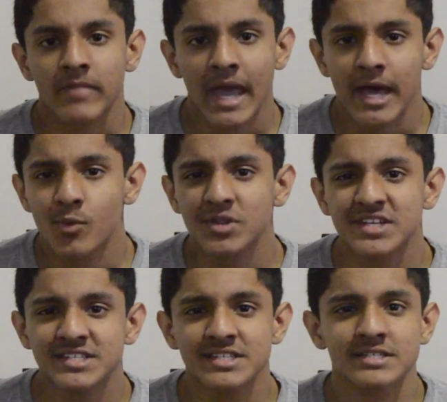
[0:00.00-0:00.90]
And what
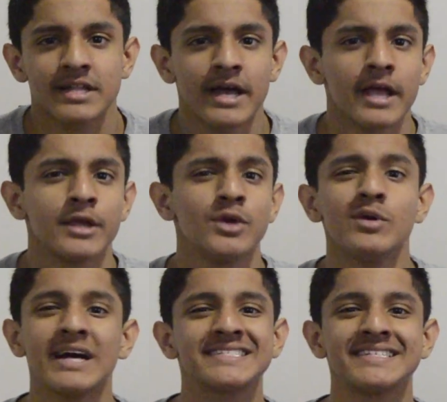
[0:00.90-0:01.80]
this is that you
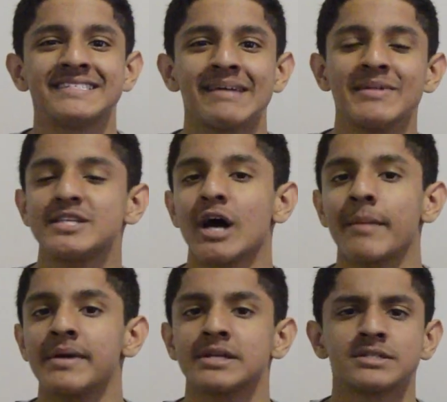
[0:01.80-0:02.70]
guys can send me
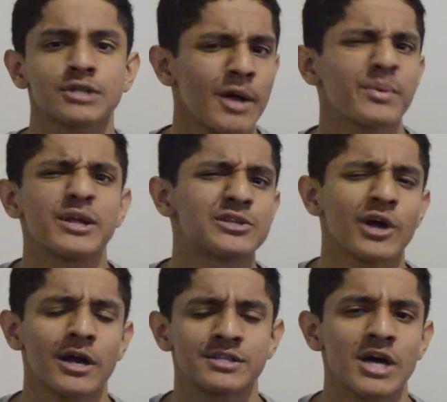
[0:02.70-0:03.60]
topics, complicated
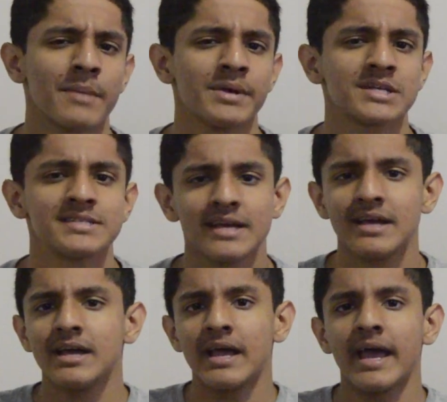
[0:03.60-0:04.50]
topics,
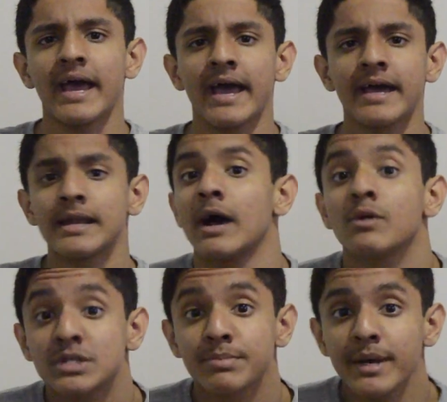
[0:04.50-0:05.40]
and I'll
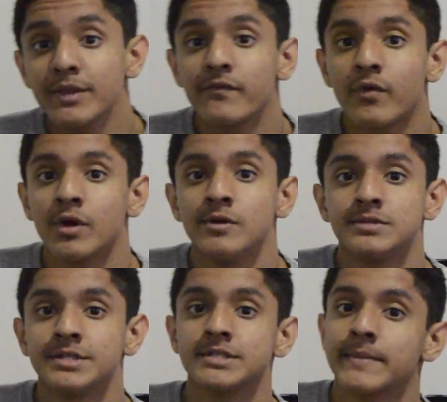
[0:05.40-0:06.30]
explain them for you
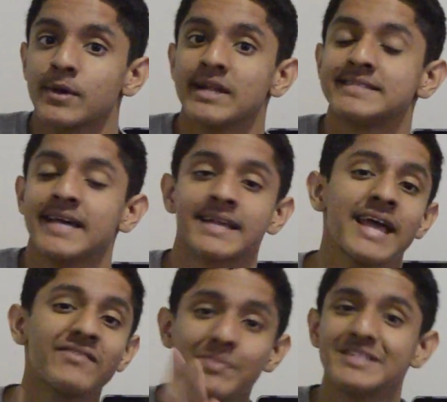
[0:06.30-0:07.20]
since I'm good at tech. They
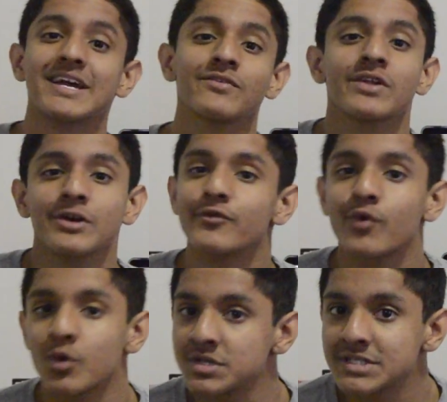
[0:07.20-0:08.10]
have to be tech related, of
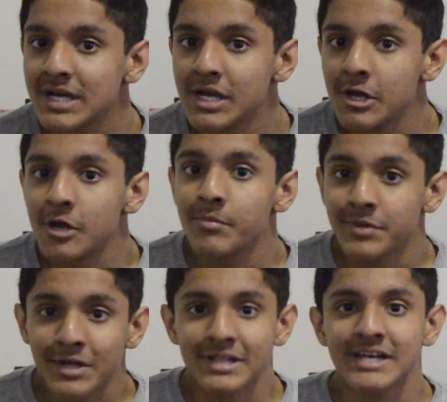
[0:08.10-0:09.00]
course.
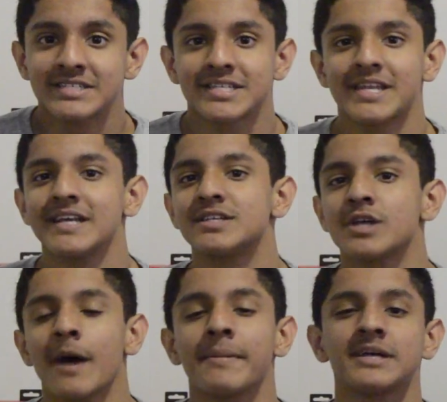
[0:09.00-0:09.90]
Nonetheless, today's
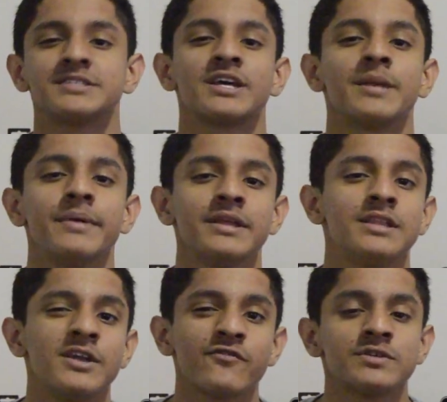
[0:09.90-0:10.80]
topic is going to be the
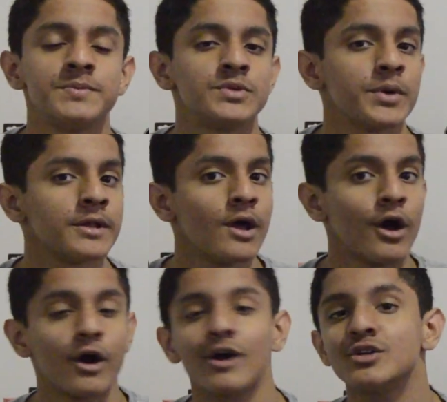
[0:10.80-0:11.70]
difference between
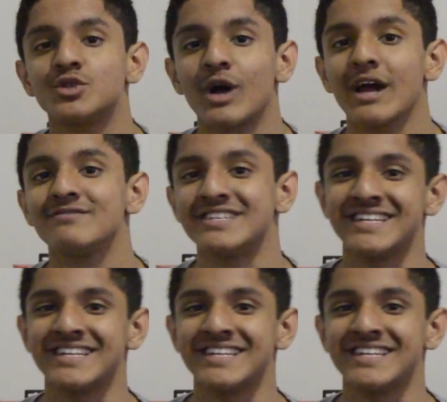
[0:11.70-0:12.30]
hard drives and